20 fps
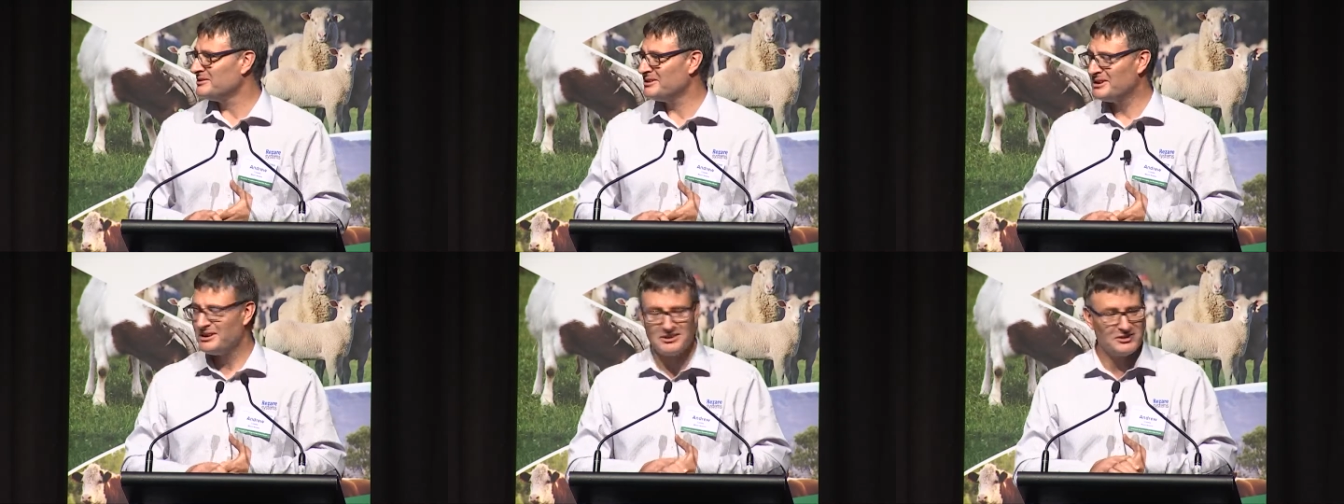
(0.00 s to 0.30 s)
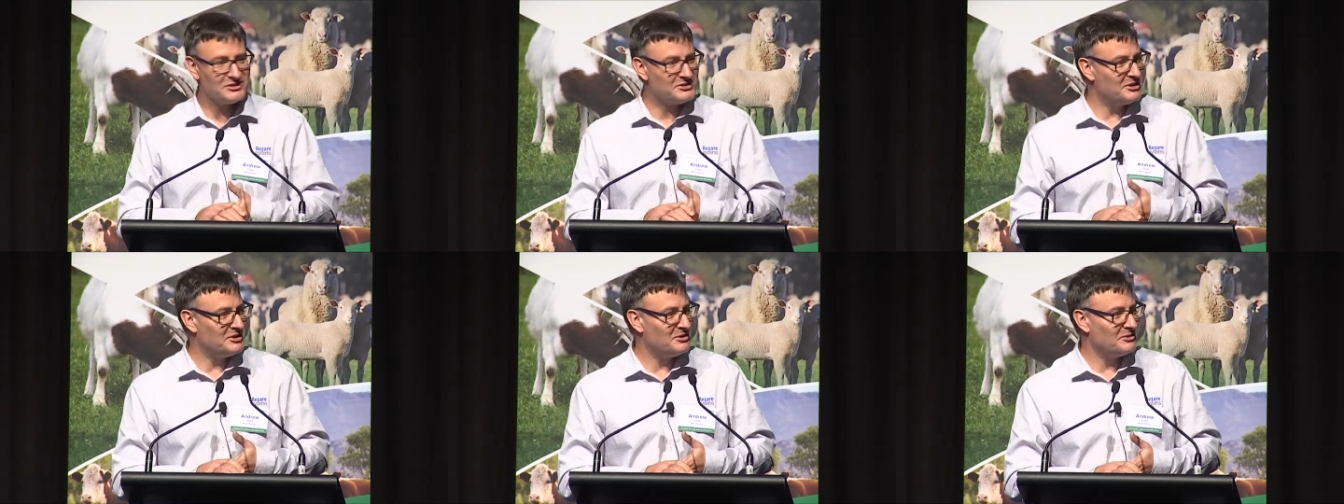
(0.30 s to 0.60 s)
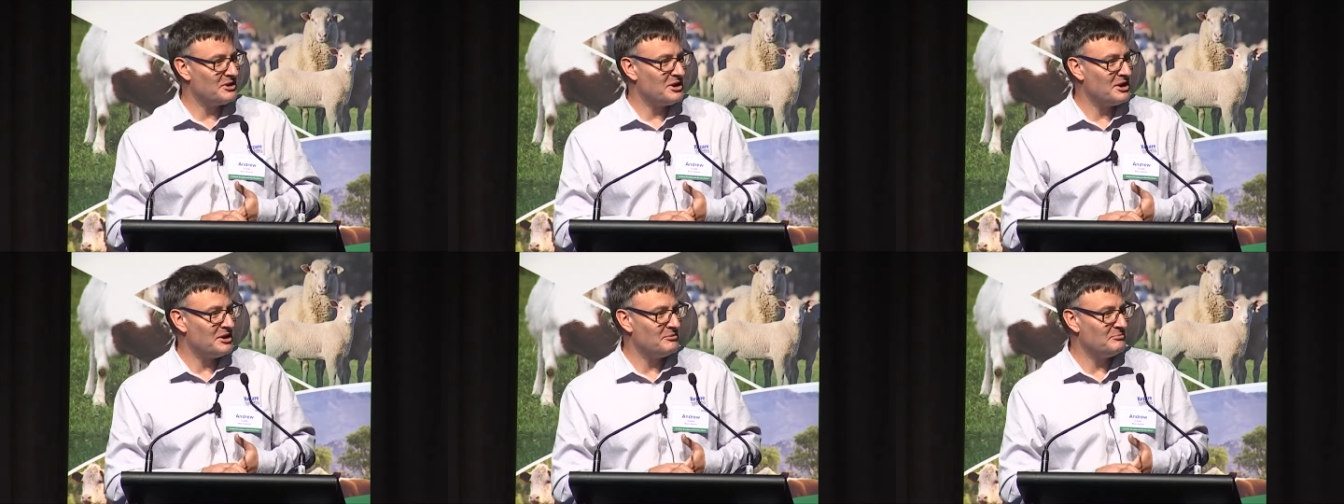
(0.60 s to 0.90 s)
Can't see
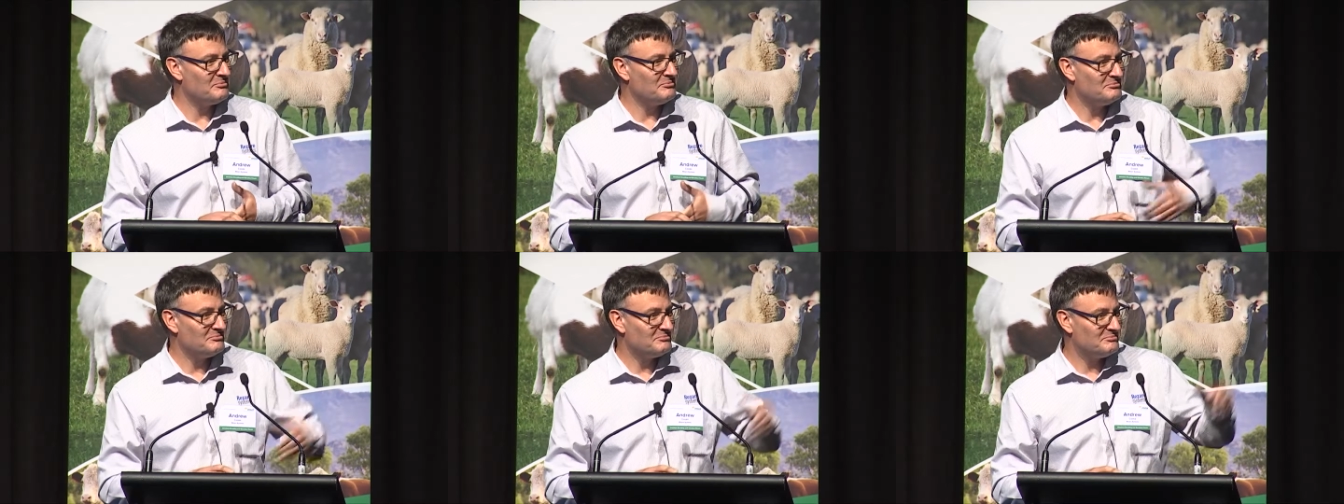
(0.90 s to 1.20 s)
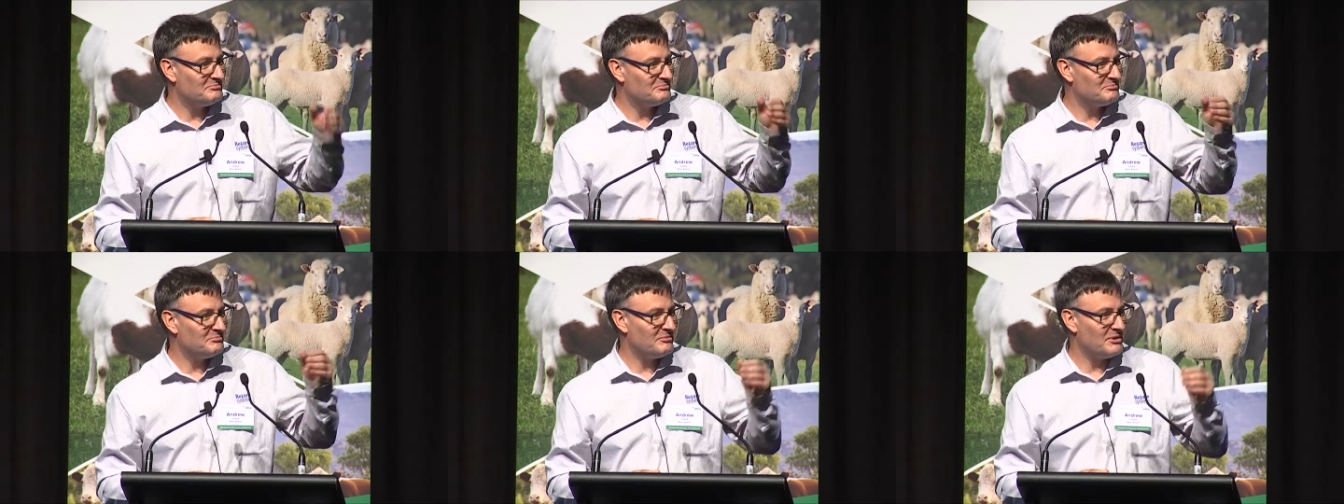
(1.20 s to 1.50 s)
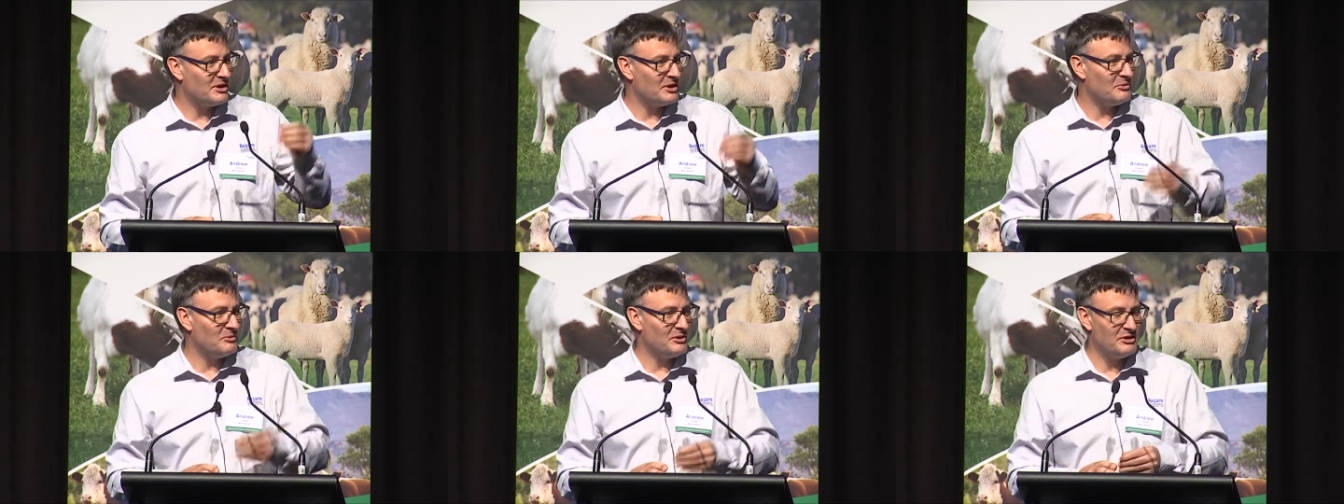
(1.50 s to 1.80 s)
Graham
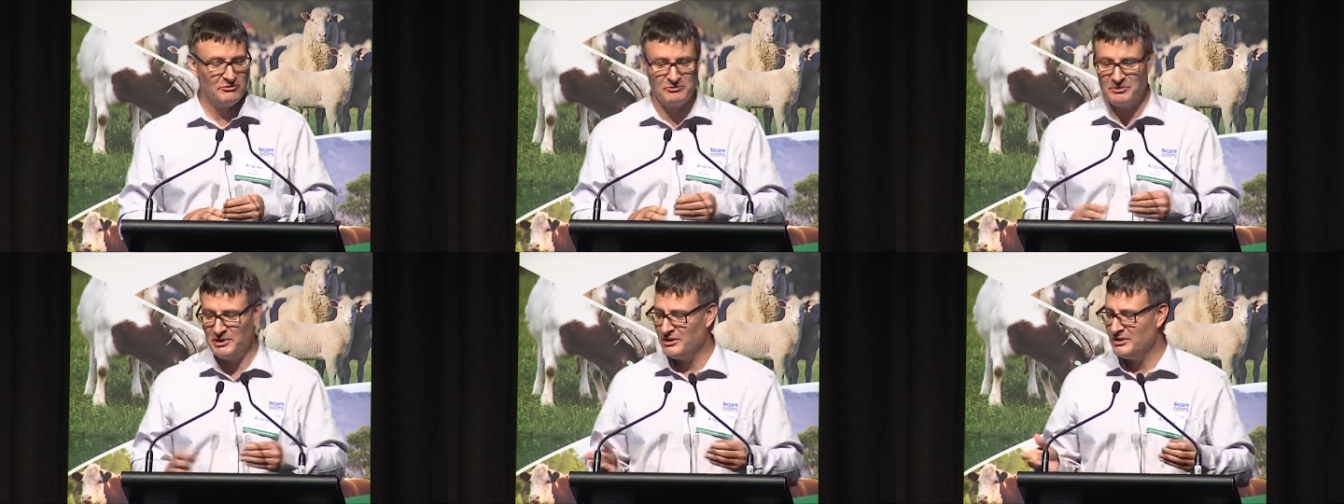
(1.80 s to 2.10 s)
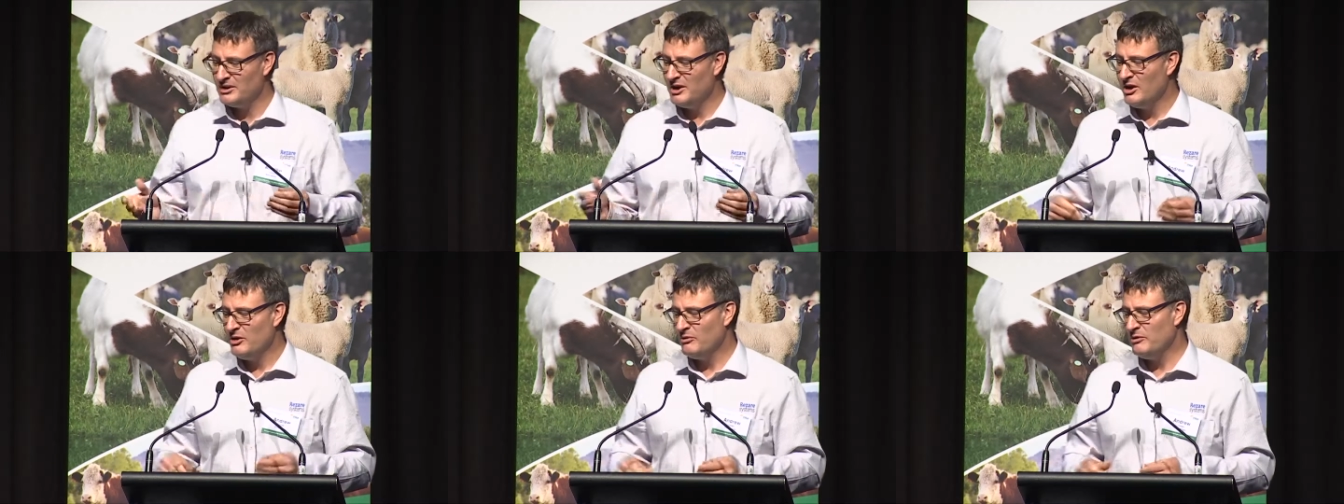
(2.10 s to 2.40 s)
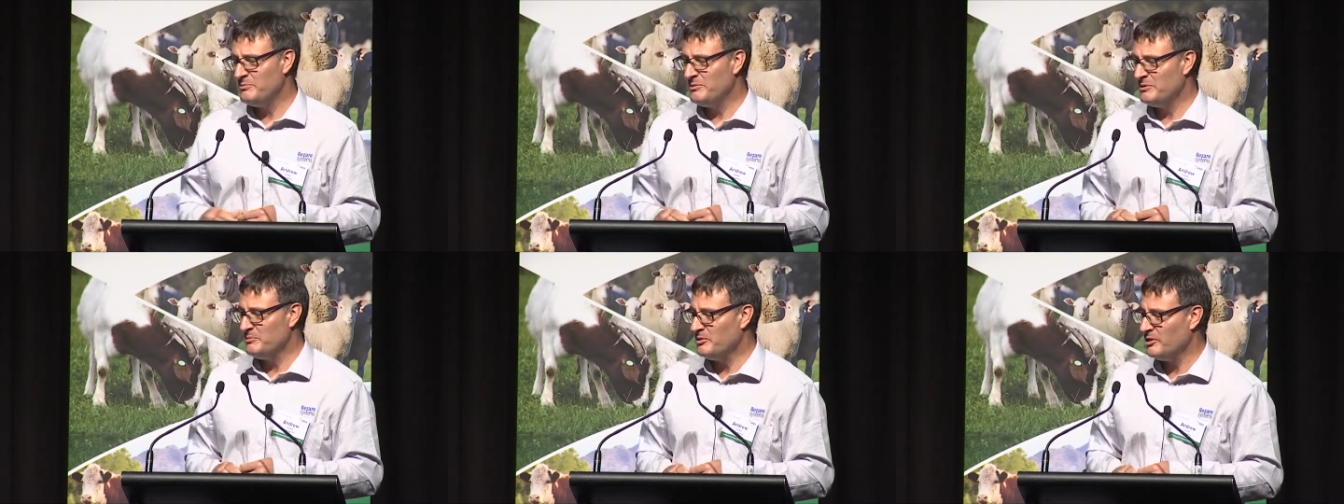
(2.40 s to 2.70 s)
but we've been,
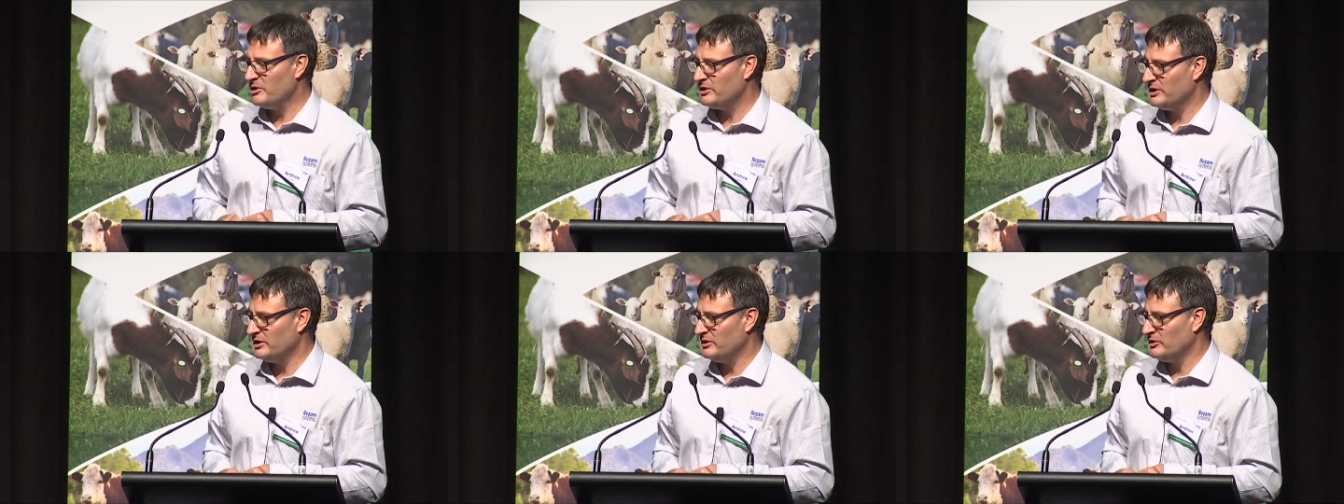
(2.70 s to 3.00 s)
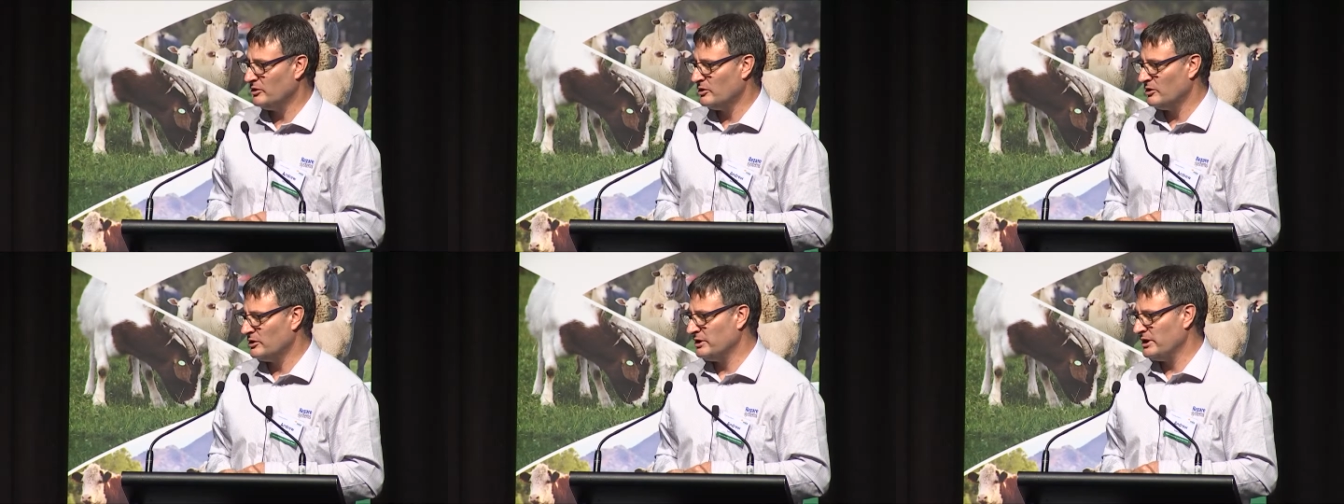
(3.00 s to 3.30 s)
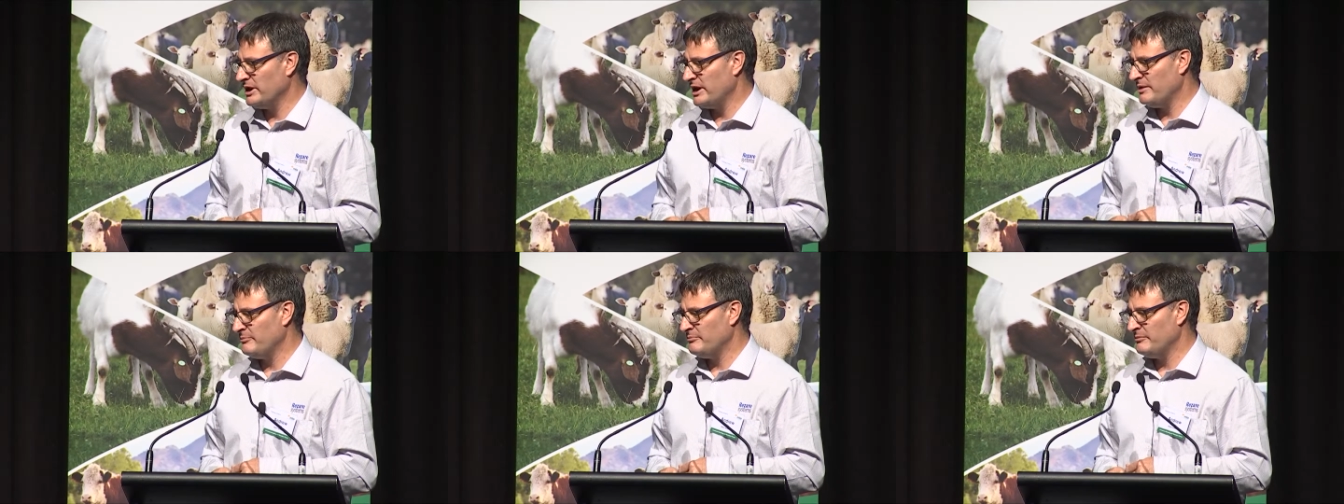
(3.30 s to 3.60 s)
we've been working on
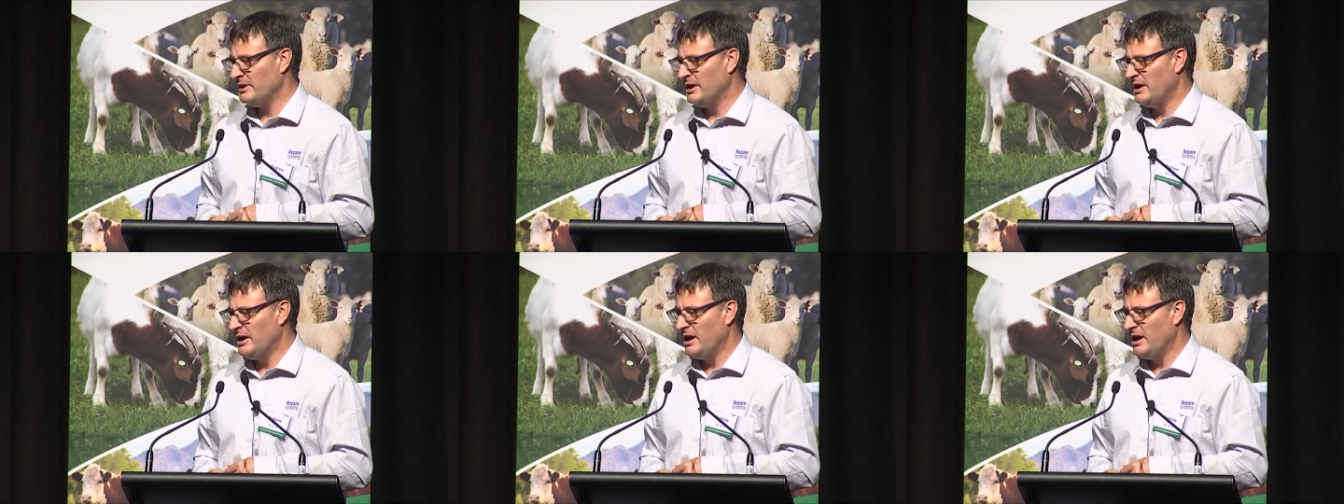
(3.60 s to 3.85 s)
um,